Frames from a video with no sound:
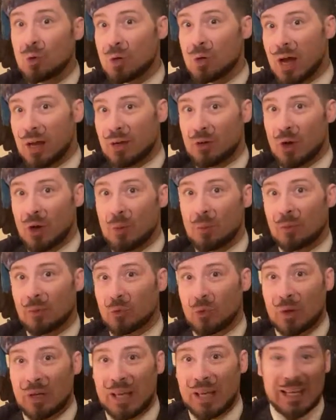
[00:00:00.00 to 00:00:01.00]
not know,
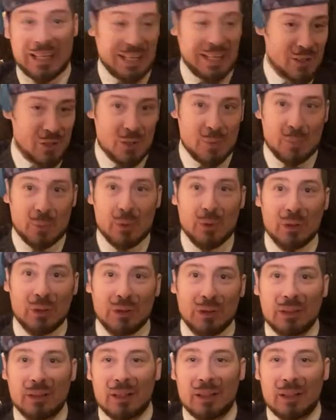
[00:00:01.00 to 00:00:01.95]
before you get into the book,